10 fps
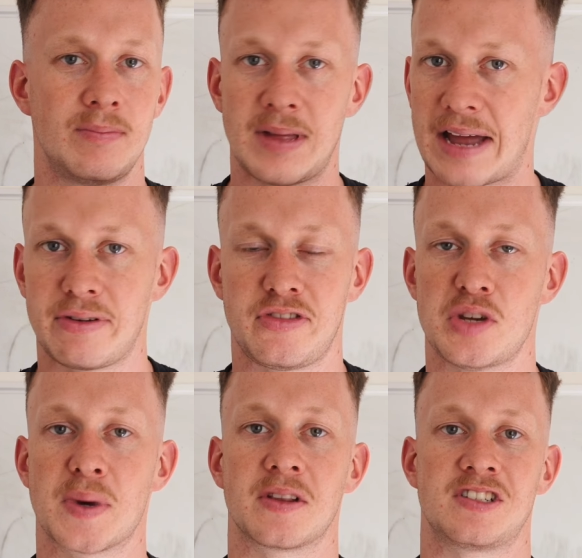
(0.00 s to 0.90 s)
every few
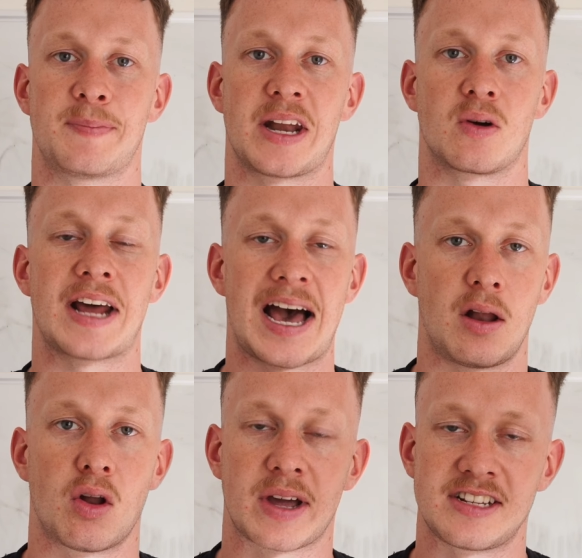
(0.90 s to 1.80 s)
months, depending on how
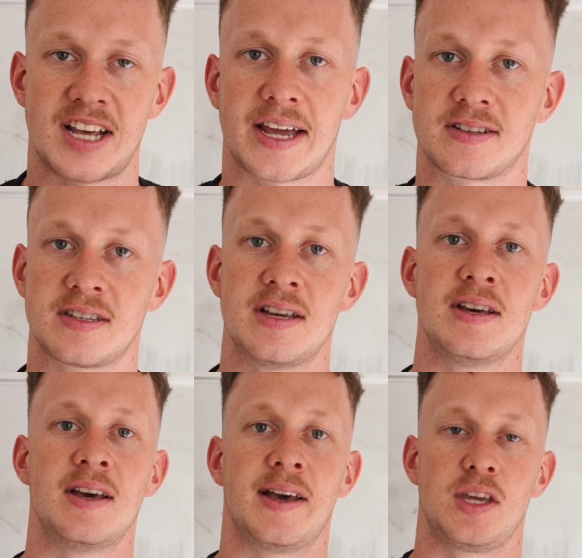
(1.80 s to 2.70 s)
long it takes.
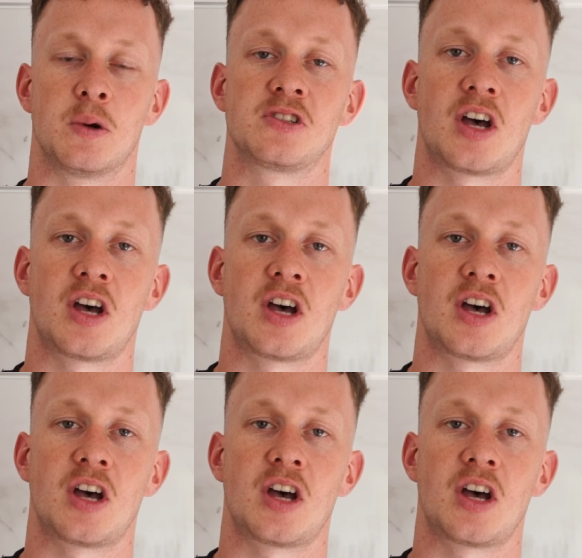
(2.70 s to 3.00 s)
You want to